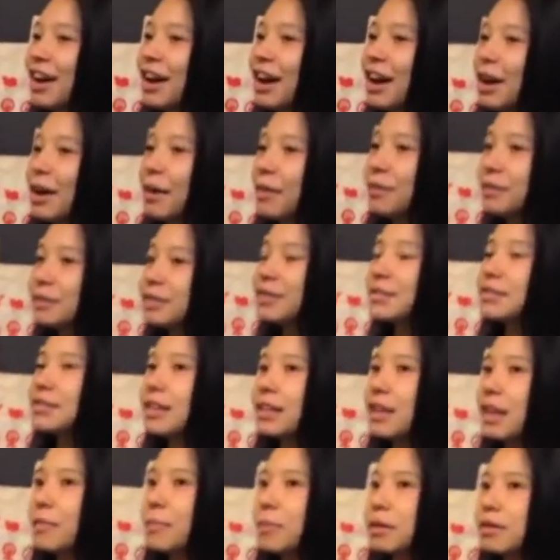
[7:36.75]
Um, and since then,
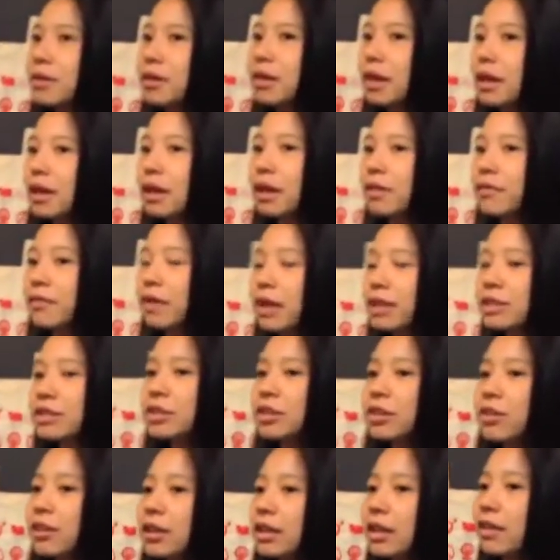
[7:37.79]
I've been
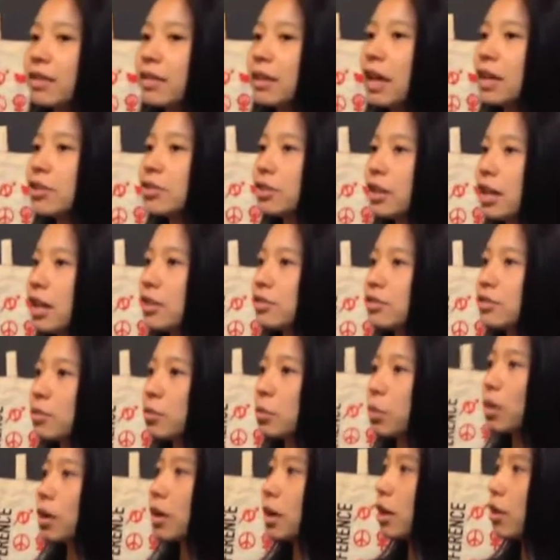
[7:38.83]
volunteering in the education
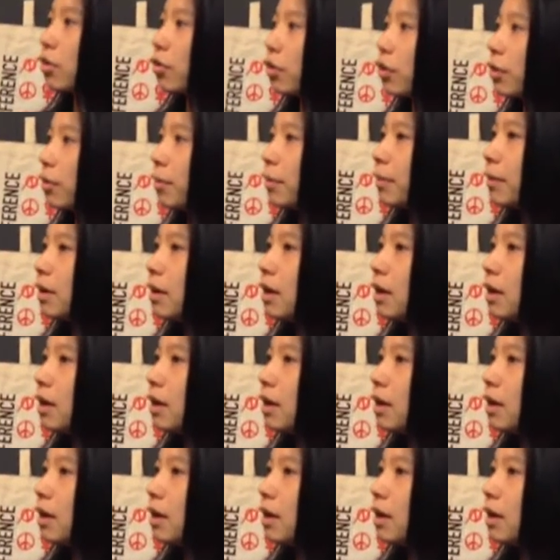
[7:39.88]
working group,